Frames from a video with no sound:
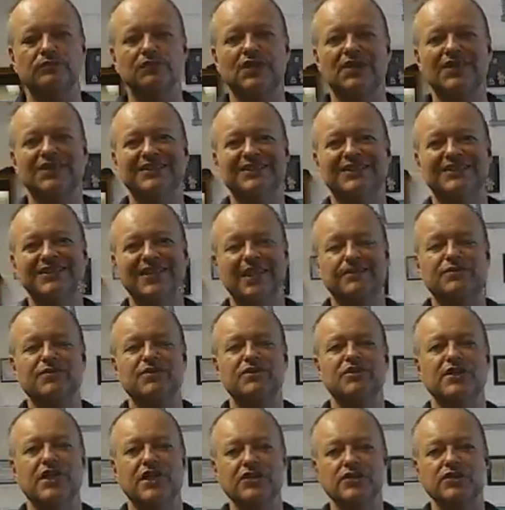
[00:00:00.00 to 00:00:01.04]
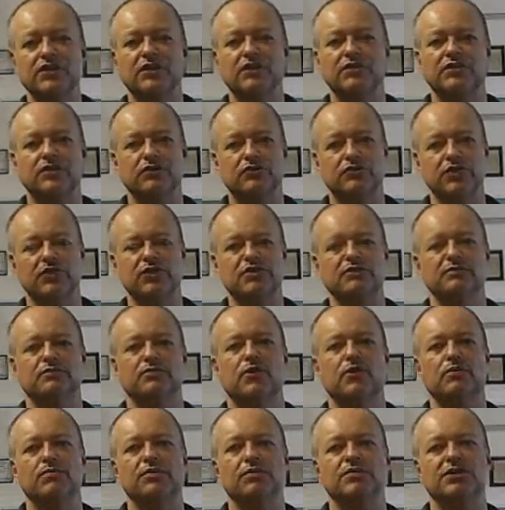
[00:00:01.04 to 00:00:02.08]
set up the staging area to create some
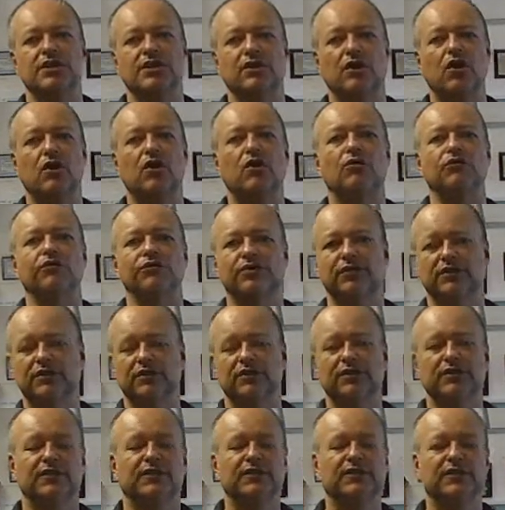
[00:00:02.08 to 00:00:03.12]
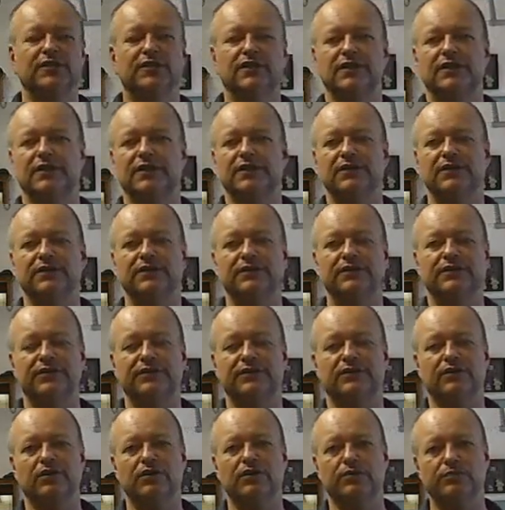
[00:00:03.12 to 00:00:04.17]
moments and halt
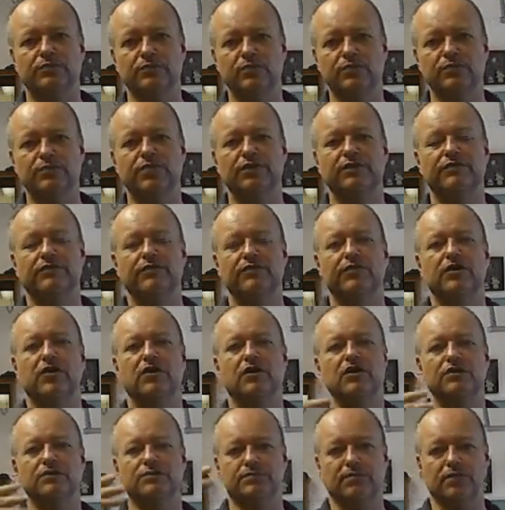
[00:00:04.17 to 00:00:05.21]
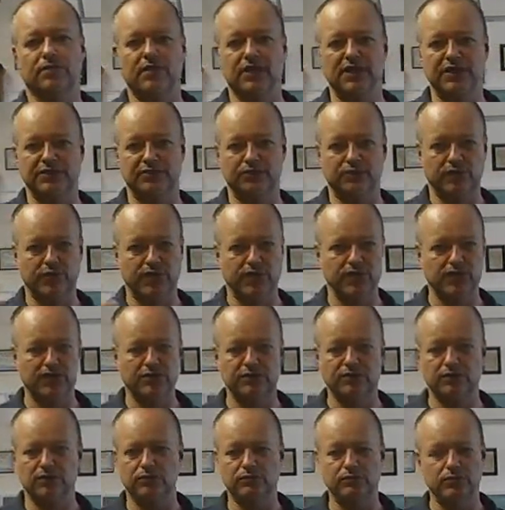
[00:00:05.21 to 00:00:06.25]
the movement of the dog's mind, okay? You
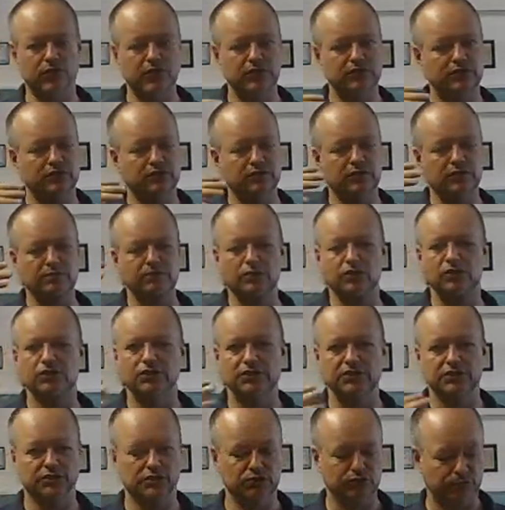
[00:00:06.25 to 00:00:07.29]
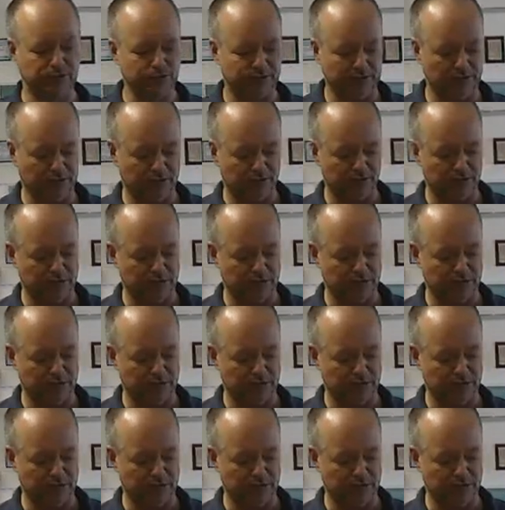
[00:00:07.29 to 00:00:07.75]
don't want the dog pushing the script that way.